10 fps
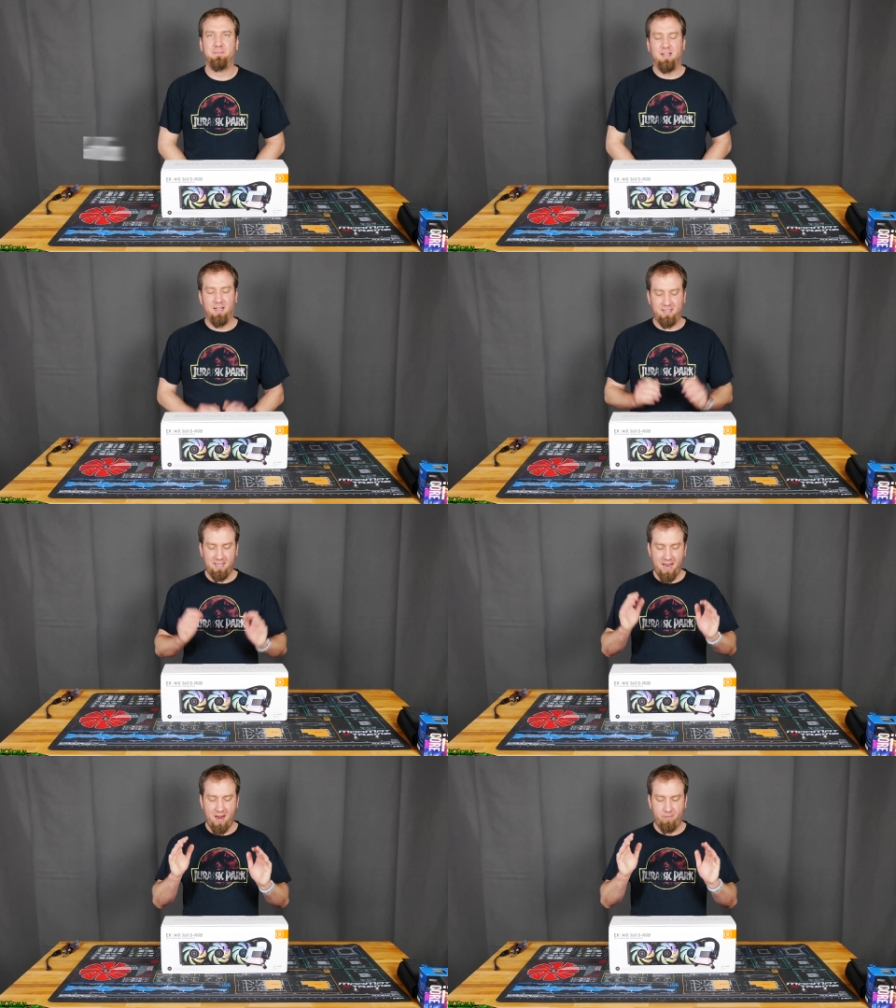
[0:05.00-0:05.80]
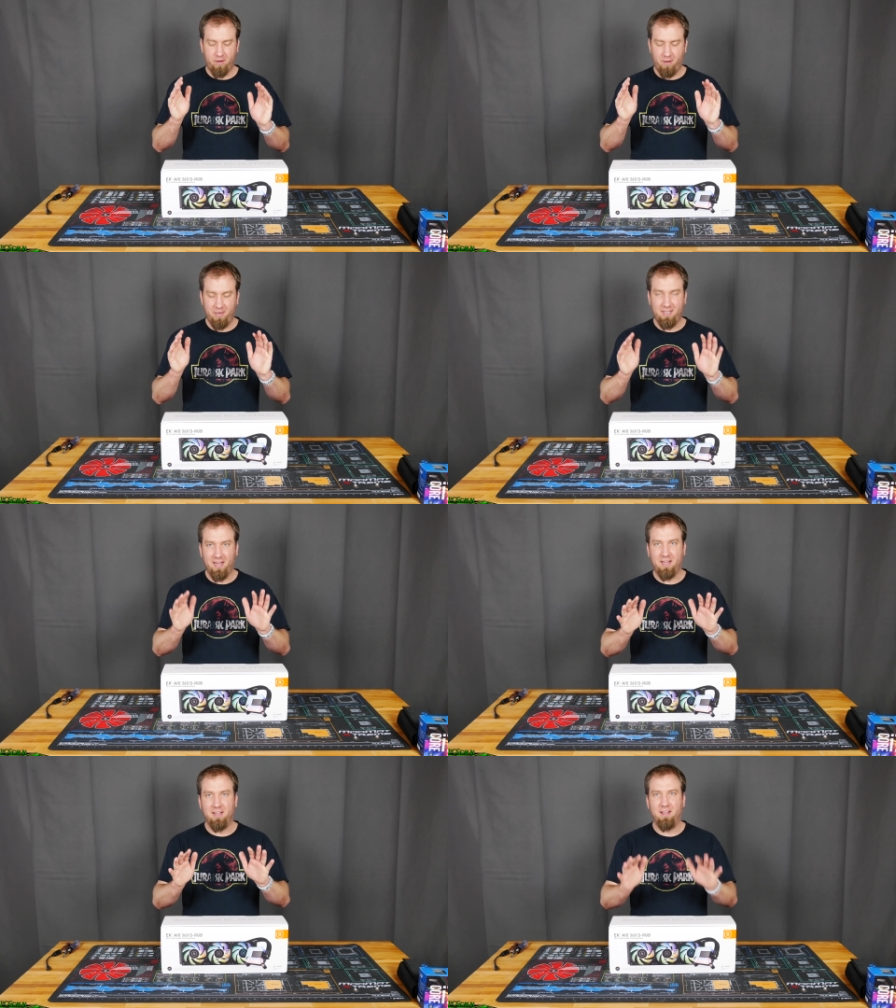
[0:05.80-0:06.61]
And today we're going to be
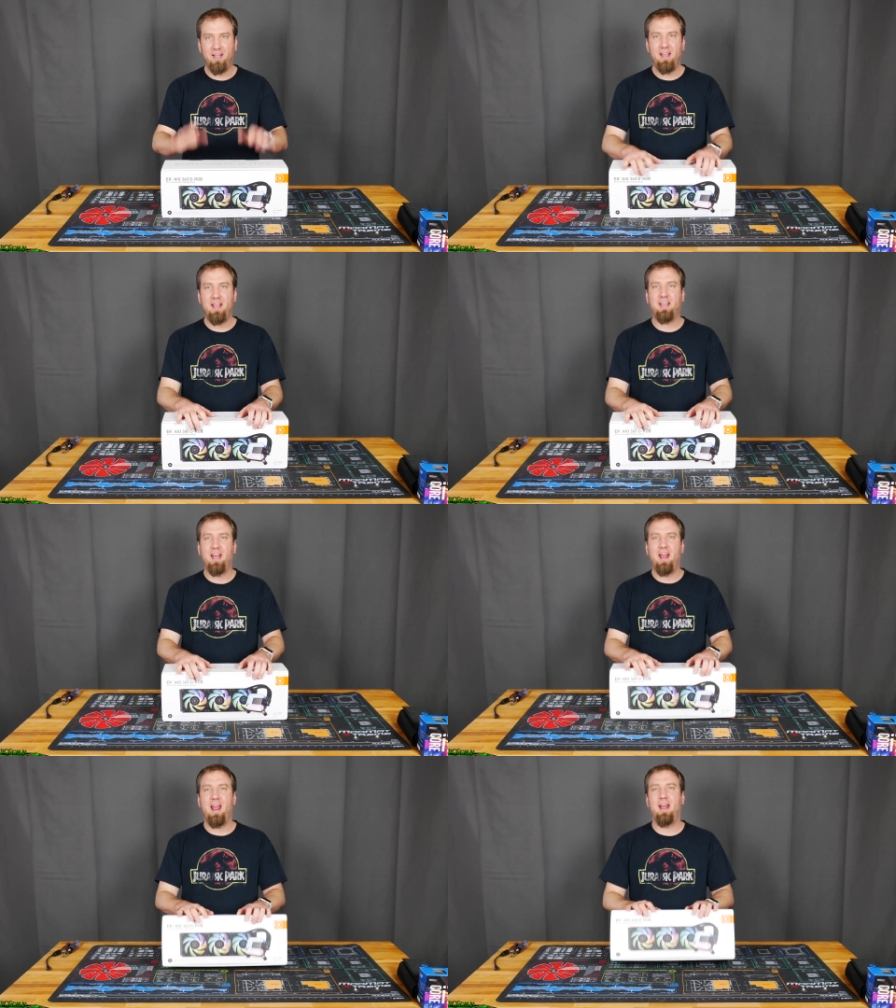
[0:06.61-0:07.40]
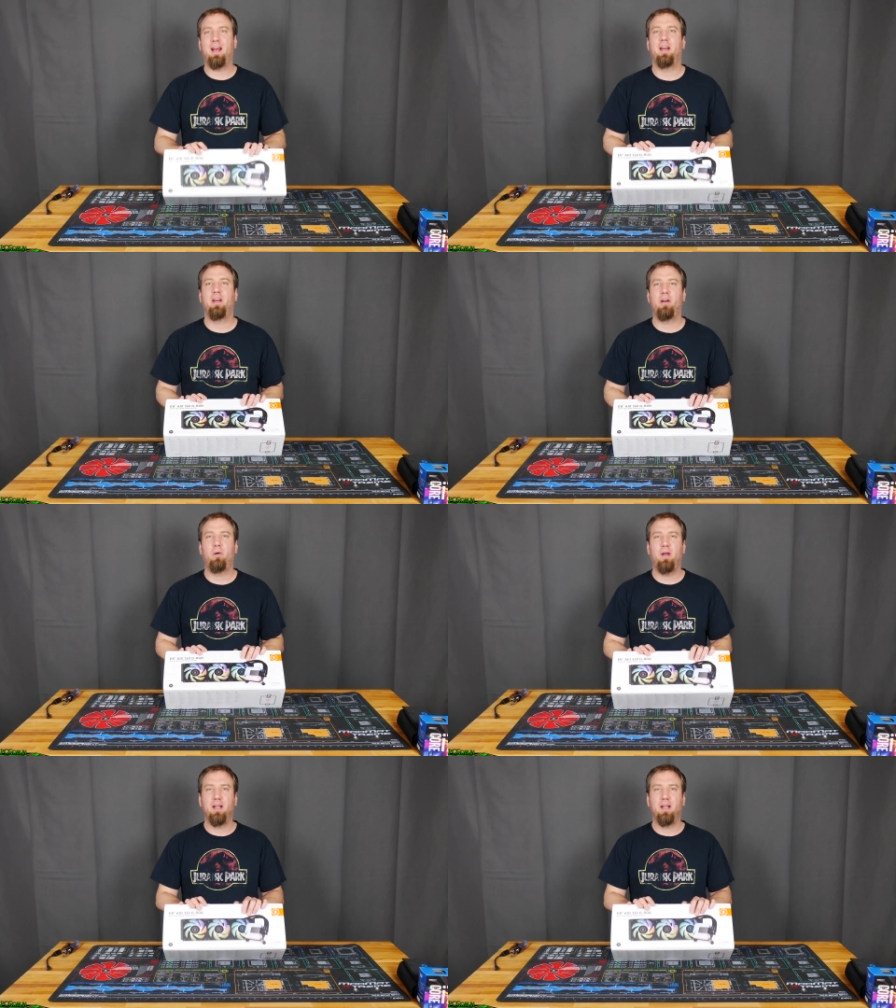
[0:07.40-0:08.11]
taking the EKAIO